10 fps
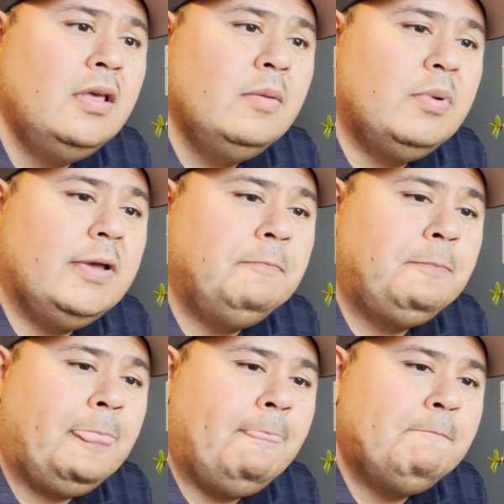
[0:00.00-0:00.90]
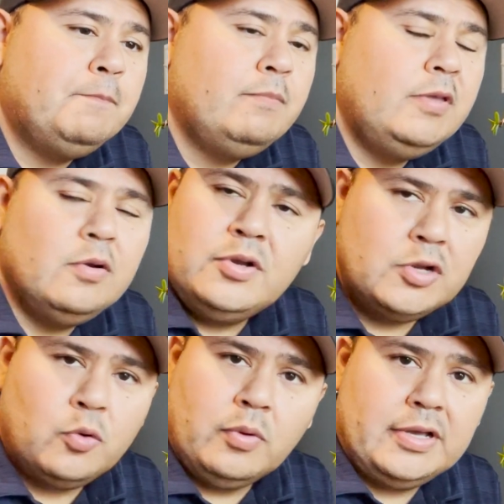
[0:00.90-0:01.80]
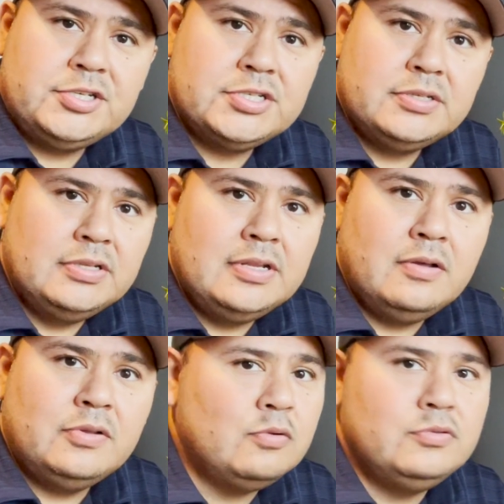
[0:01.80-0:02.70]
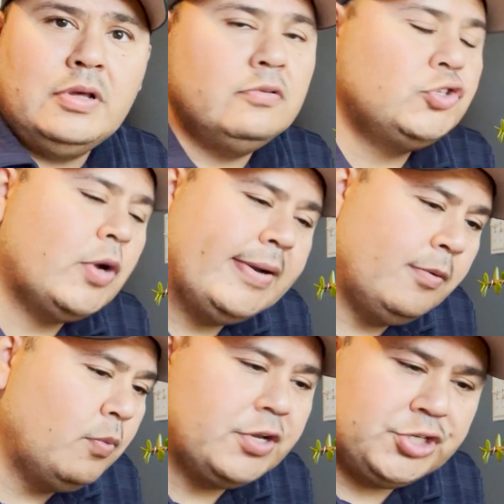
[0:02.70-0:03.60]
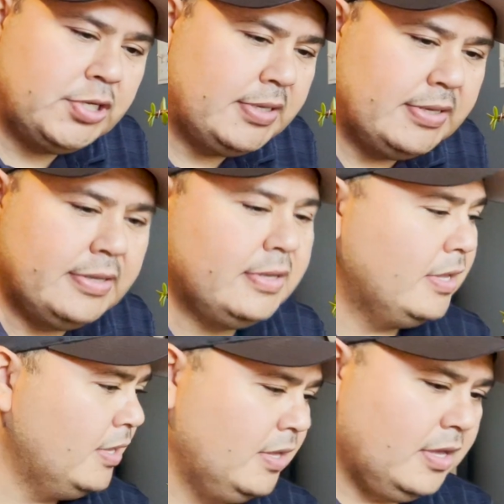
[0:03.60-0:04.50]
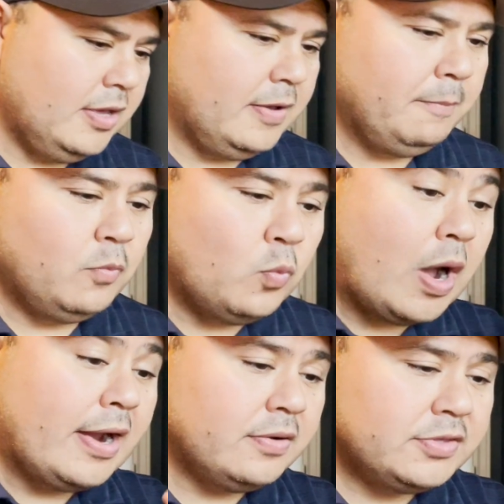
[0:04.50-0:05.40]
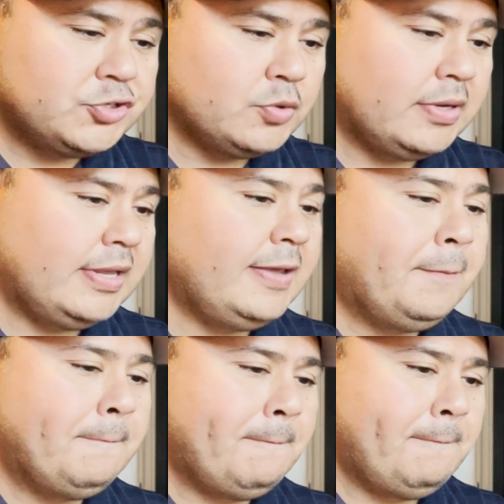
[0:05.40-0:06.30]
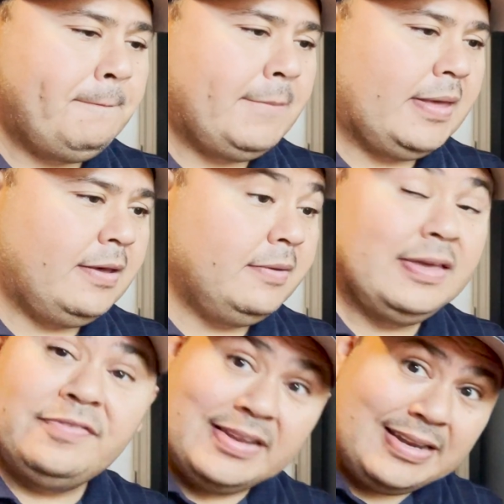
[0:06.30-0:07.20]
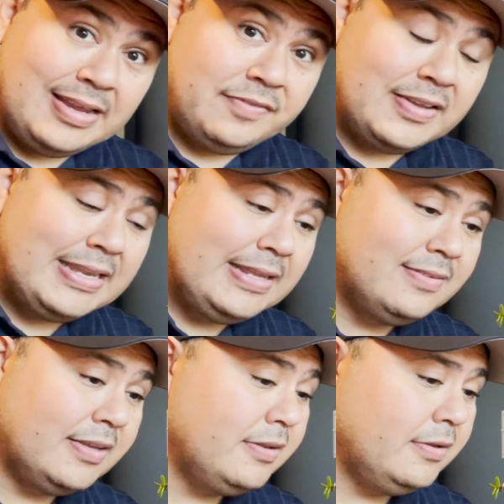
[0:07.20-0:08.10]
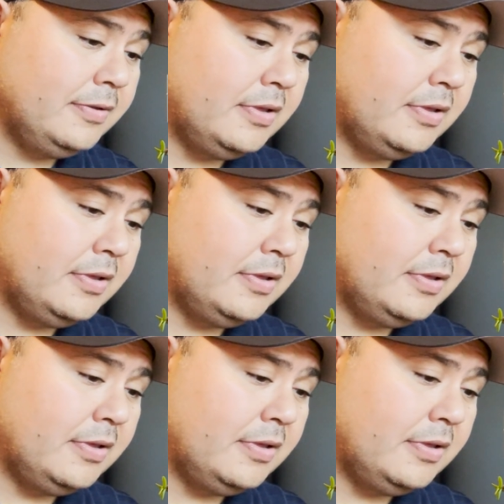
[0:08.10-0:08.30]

but you're in no rush. You know, don't try to rush it and wire the tree. If it needs it,